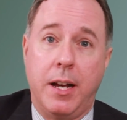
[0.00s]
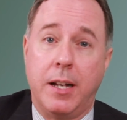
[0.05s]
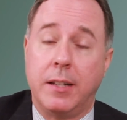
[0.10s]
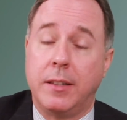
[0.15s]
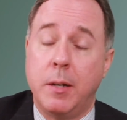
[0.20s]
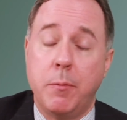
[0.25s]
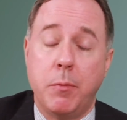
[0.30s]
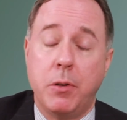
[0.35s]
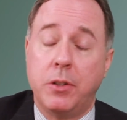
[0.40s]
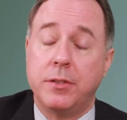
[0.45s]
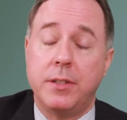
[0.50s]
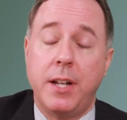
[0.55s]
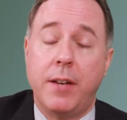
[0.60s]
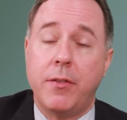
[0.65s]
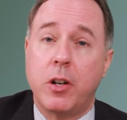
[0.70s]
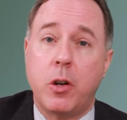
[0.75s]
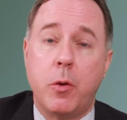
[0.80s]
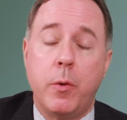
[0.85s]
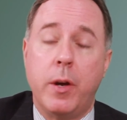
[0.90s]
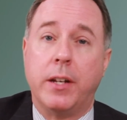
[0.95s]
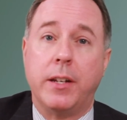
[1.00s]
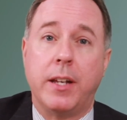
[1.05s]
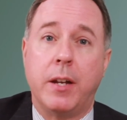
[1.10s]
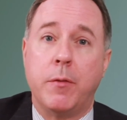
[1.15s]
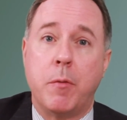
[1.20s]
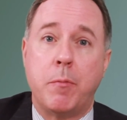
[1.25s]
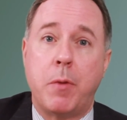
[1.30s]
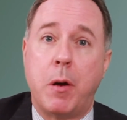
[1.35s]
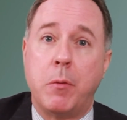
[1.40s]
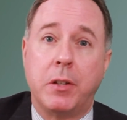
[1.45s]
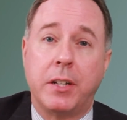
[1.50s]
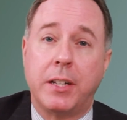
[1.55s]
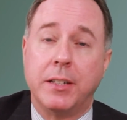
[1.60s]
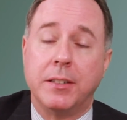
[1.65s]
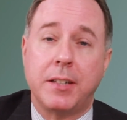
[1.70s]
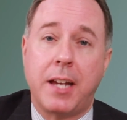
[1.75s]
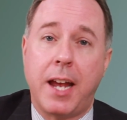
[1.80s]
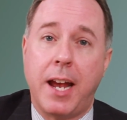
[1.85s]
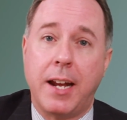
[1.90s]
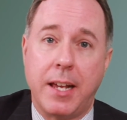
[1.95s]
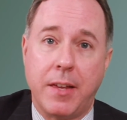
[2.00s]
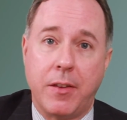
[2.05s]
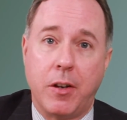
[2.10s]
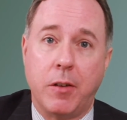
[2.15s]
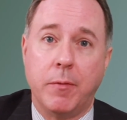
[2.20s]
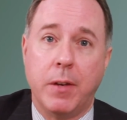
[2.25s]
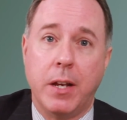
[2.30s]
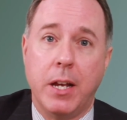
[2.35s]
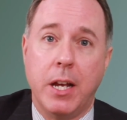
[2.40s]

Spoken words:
Liberals never quit, and Republicans can't either.